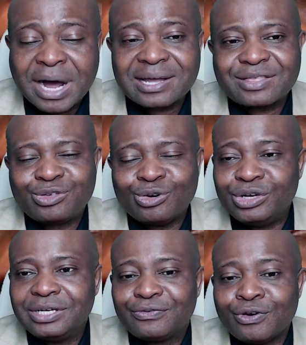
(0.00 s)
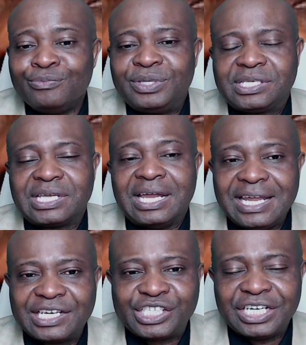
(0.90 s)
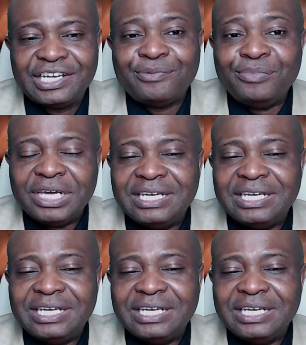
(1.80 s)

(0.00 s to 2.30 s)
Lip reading: marathon, from this election,